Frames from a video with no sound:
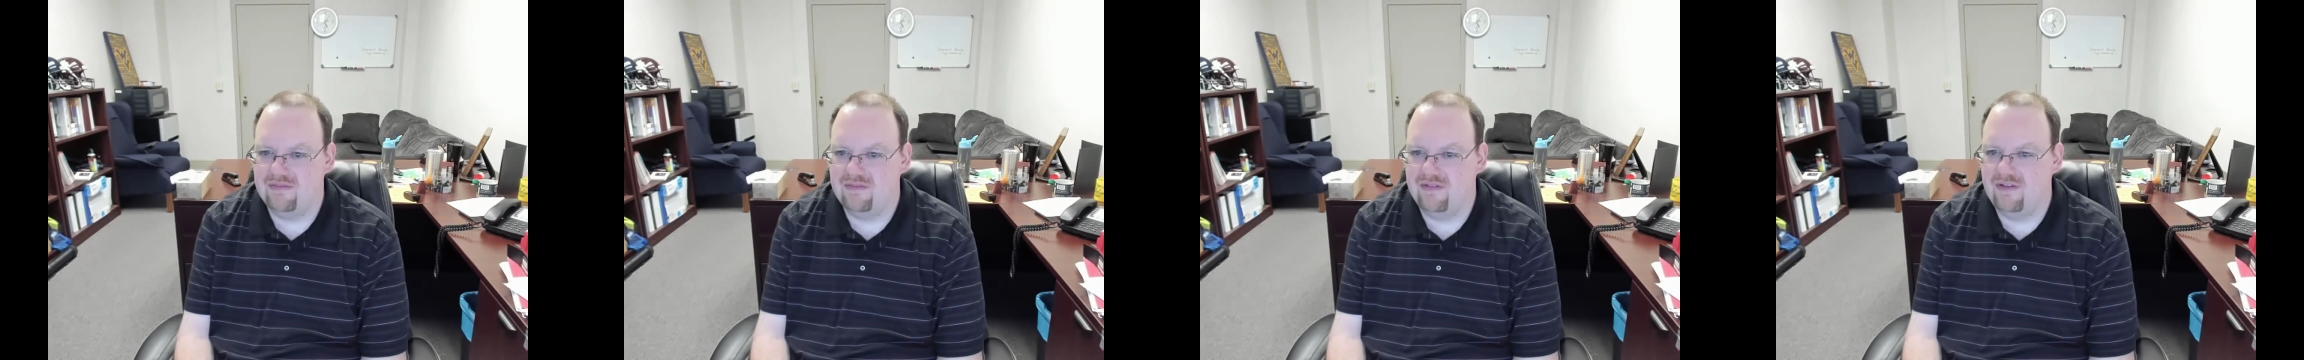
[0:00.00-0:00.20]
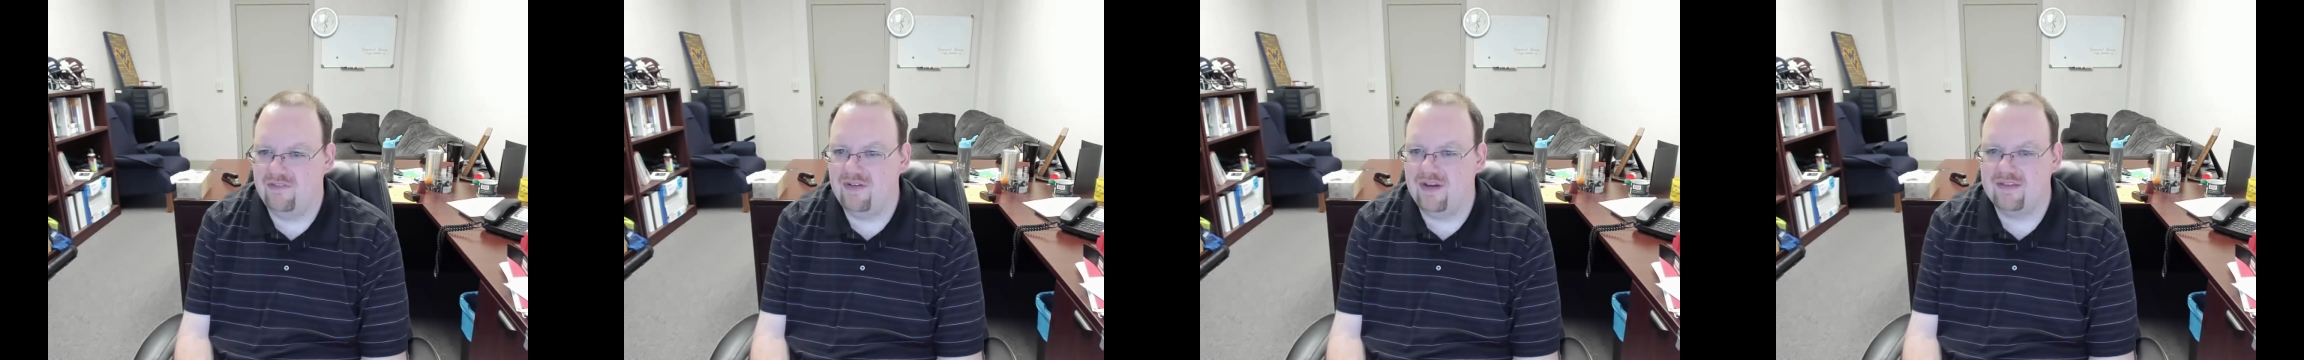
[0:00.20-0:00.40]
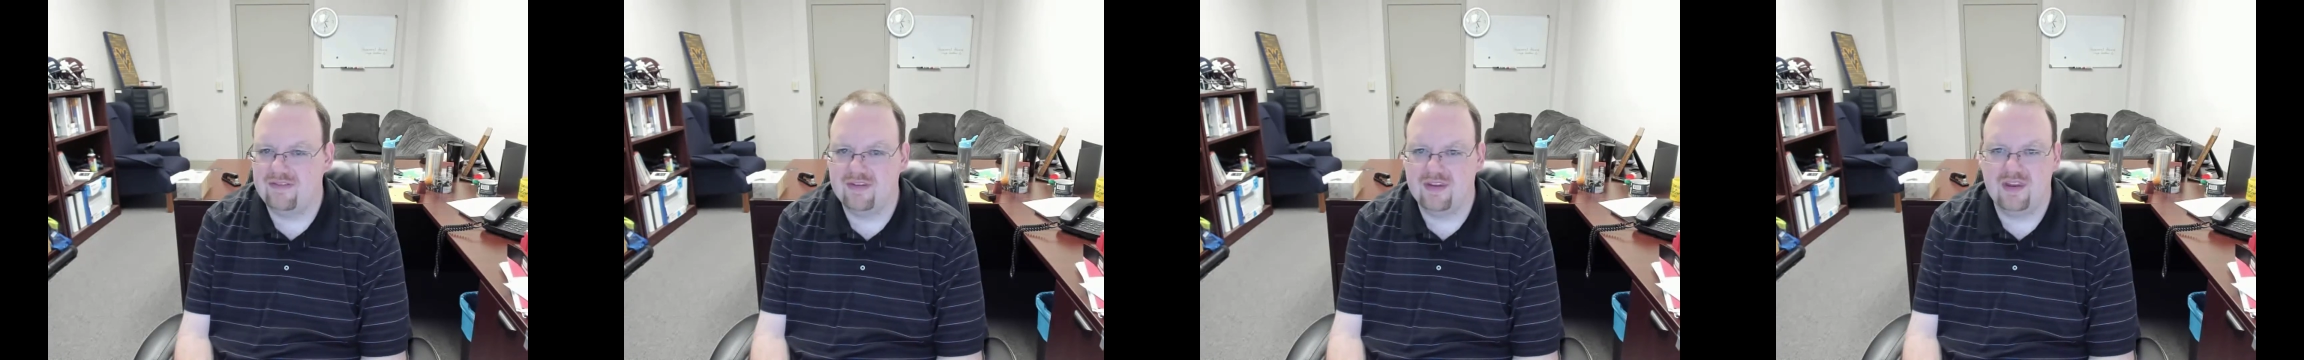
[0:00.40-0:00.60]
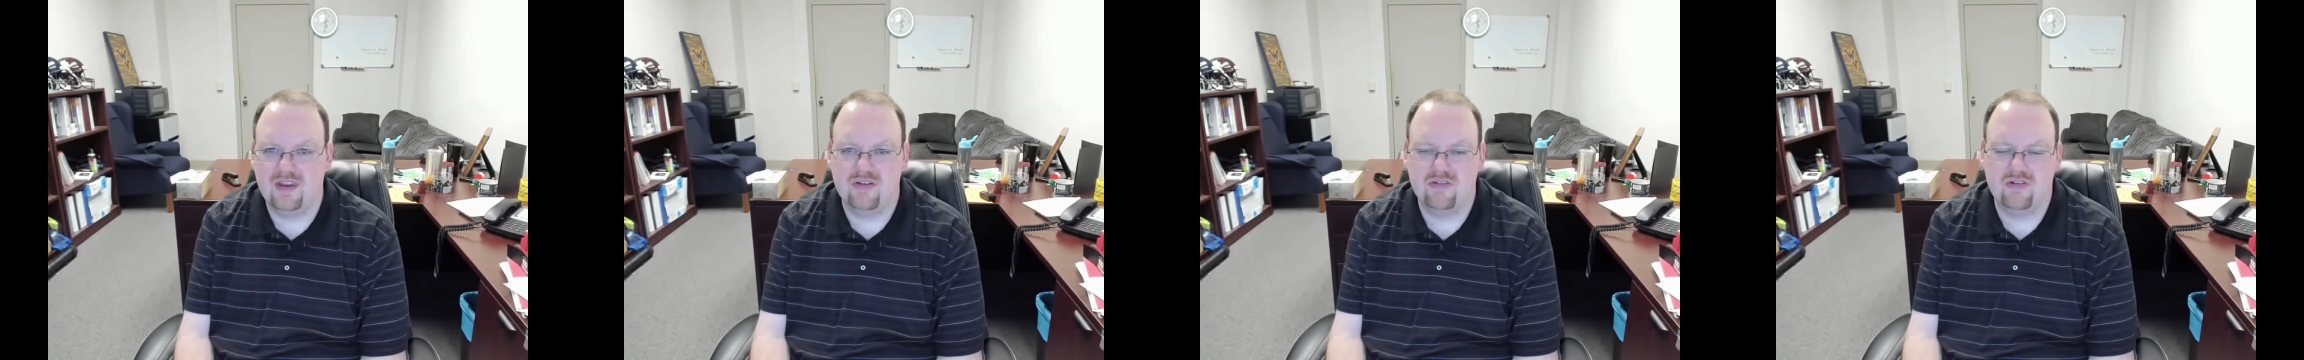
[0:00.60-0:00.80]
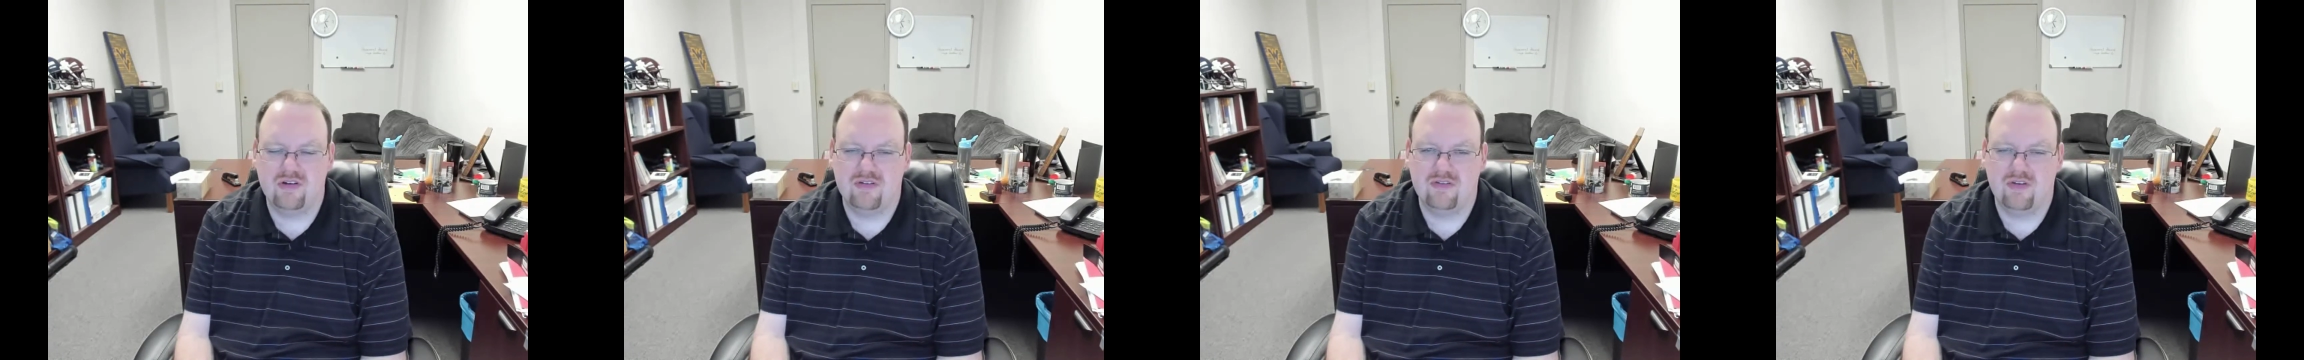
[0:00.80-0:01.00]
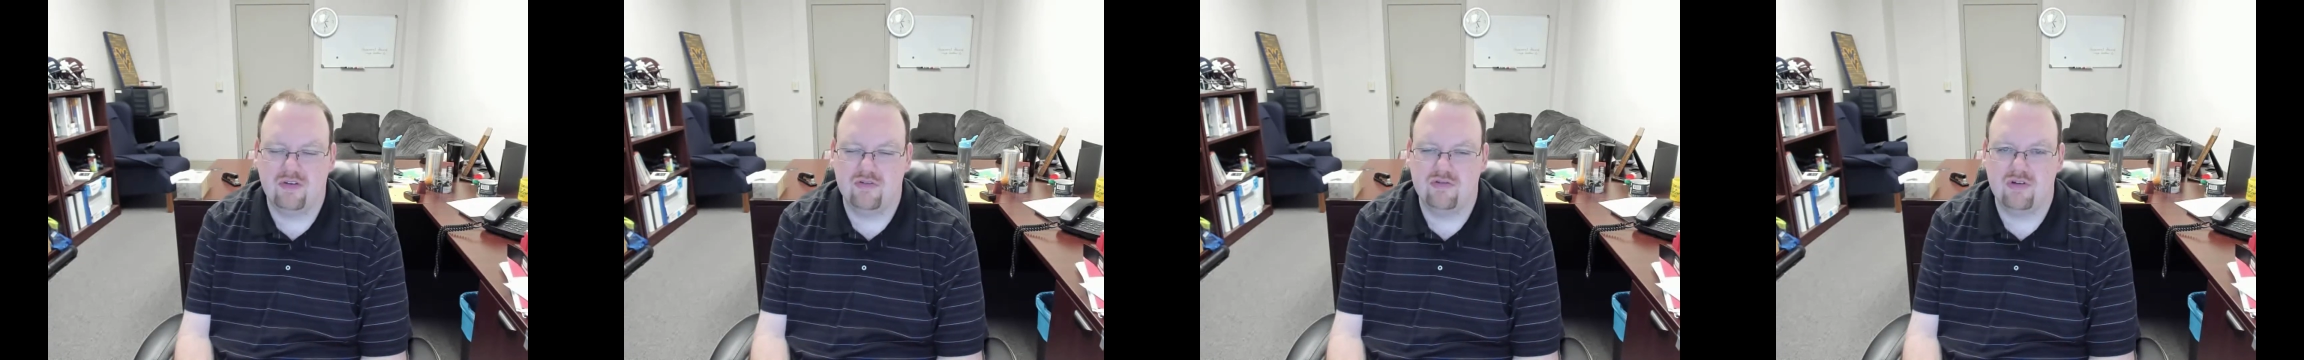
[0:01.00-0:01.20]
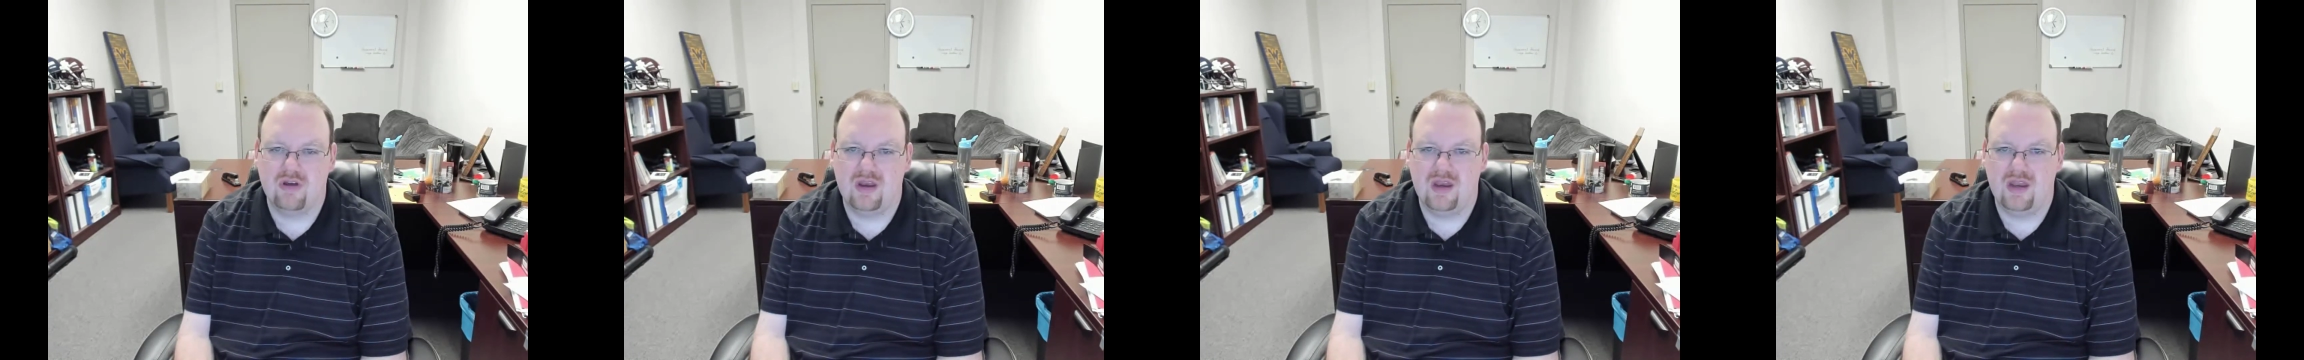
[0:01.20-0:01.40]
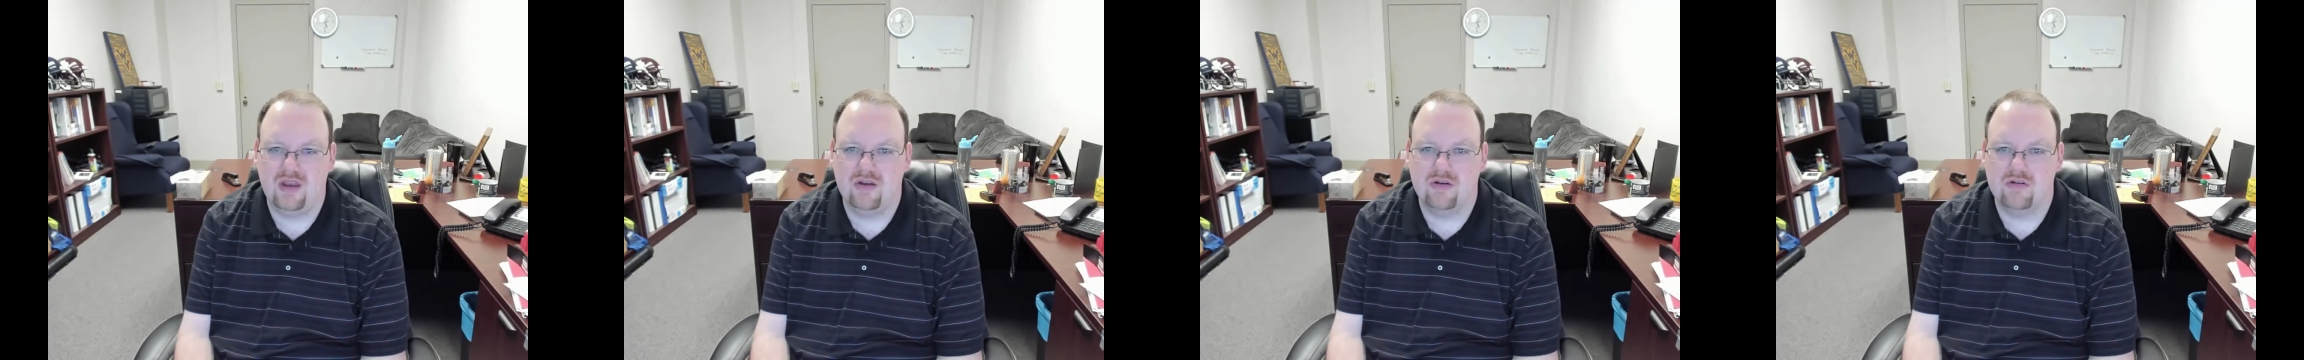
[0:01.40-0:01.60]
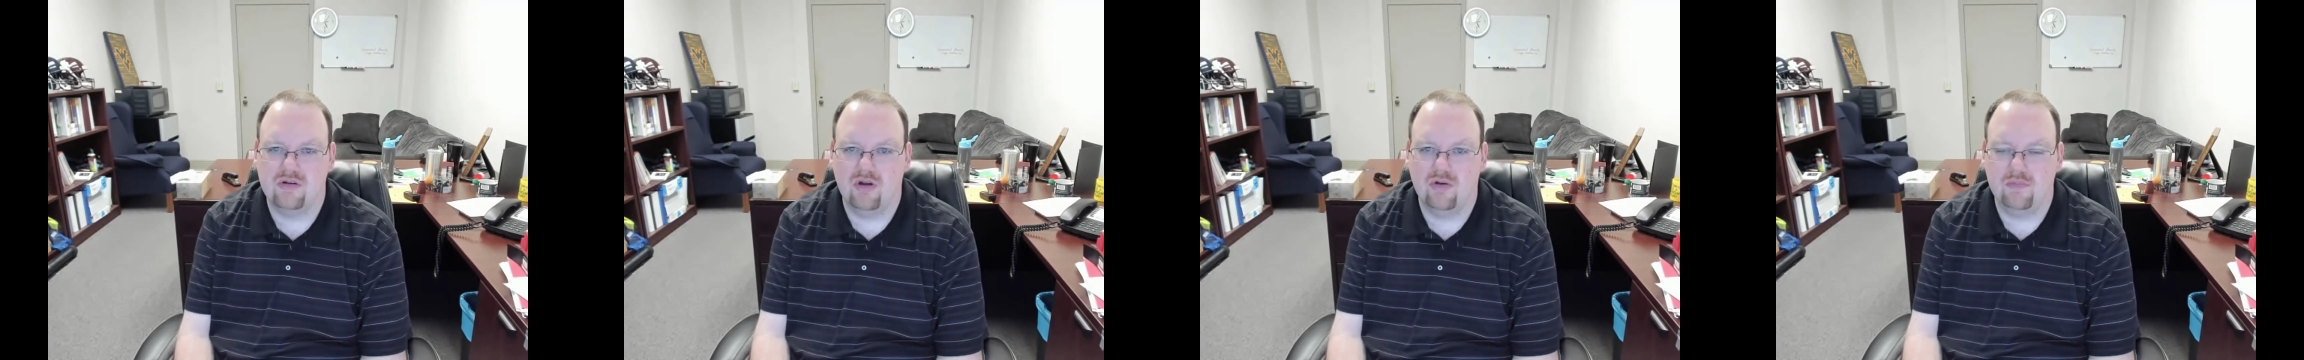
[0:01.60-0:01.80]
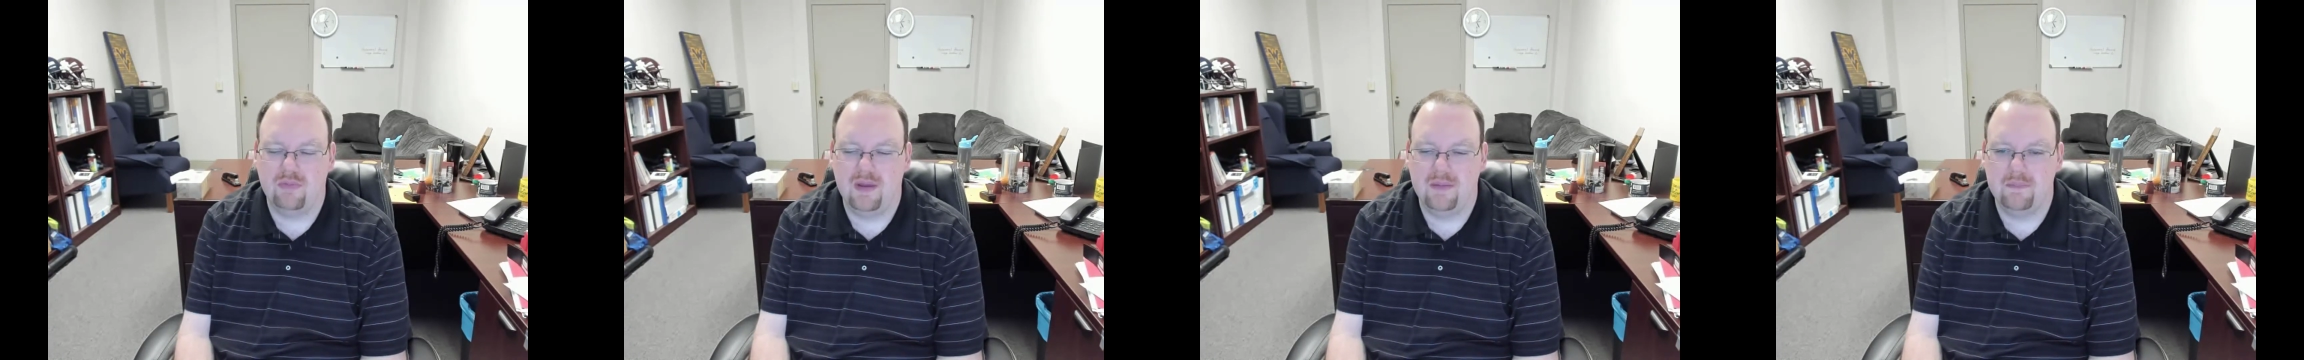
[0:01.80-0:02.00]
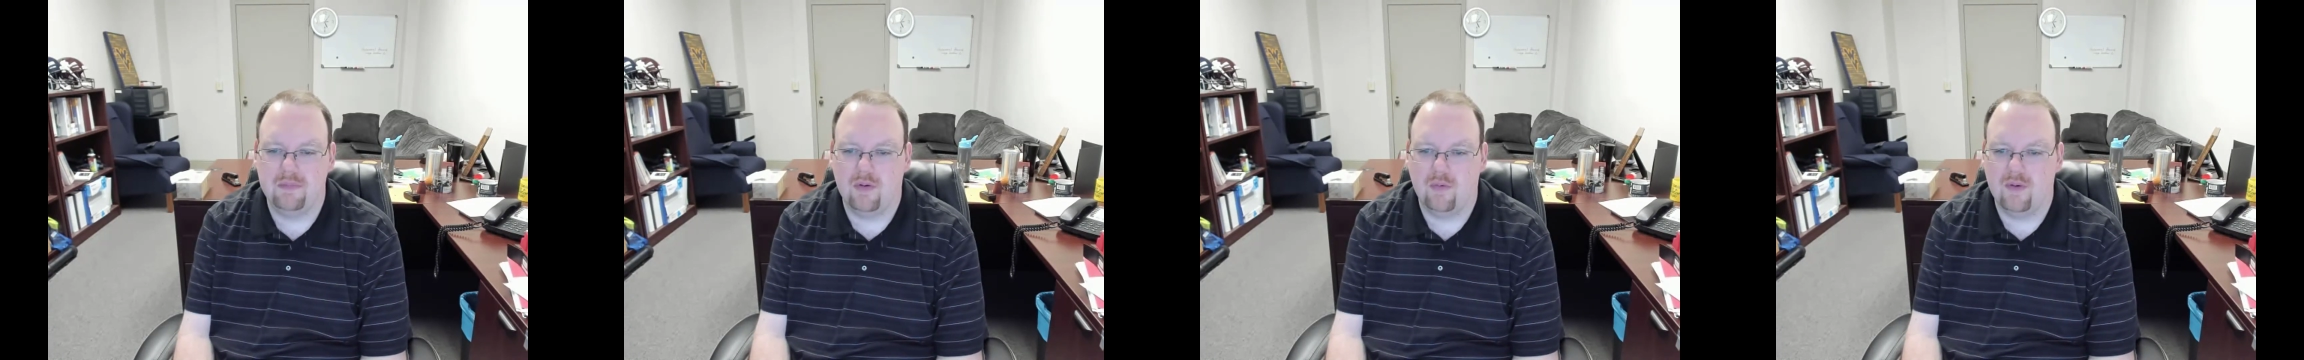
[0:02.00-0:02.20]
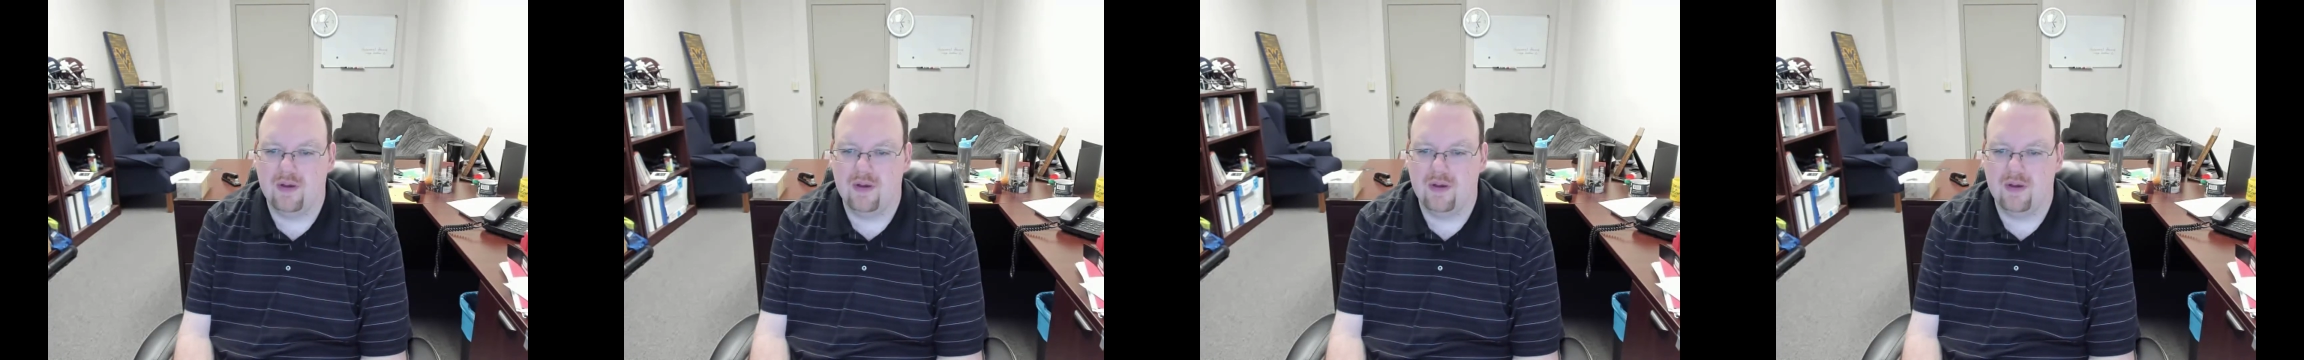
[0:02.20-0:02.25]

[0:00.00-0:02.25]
a, vested interest in training your own people